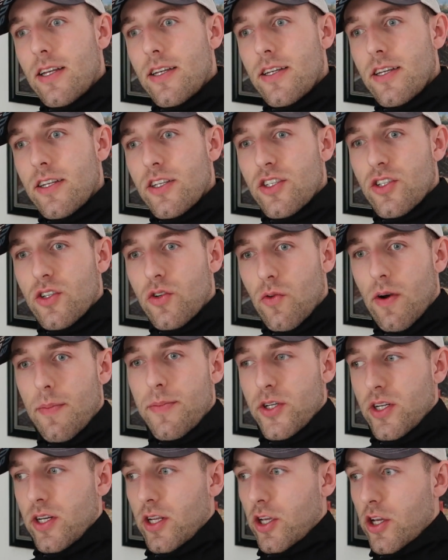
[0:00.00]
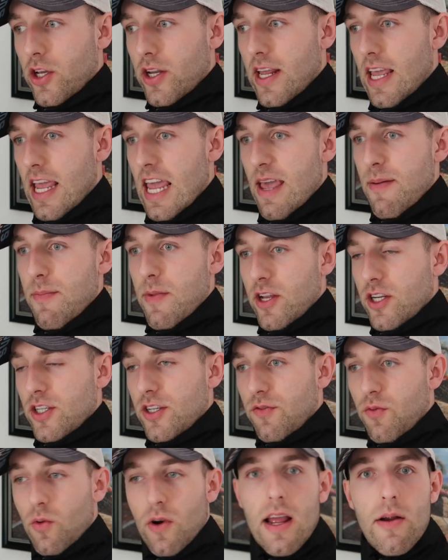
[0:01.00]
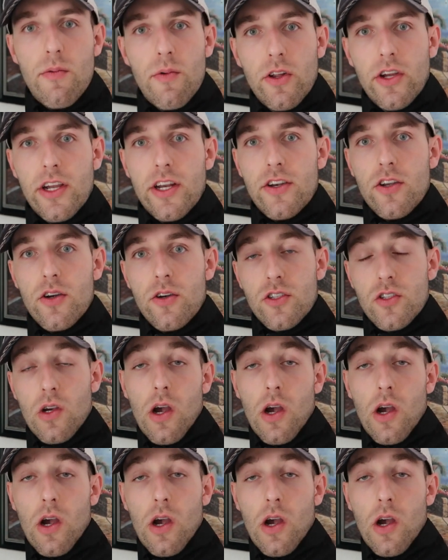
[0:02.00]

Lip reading: description, a good image of what I really do.